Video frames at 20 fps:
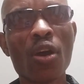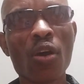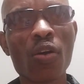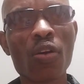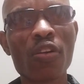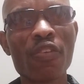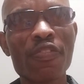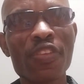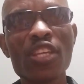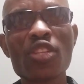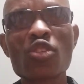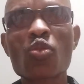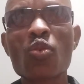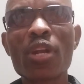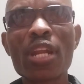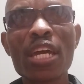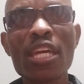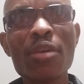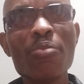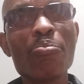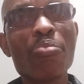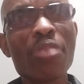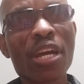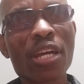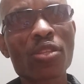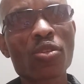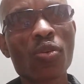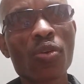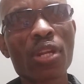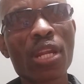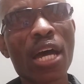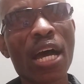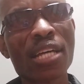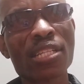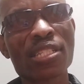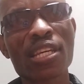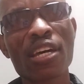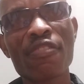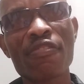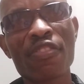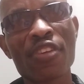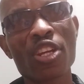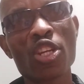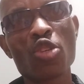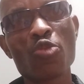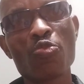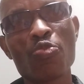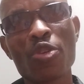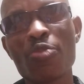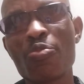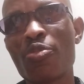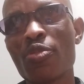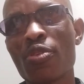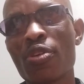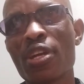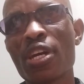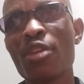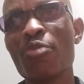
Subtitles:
all of that, it's going to impact on us average people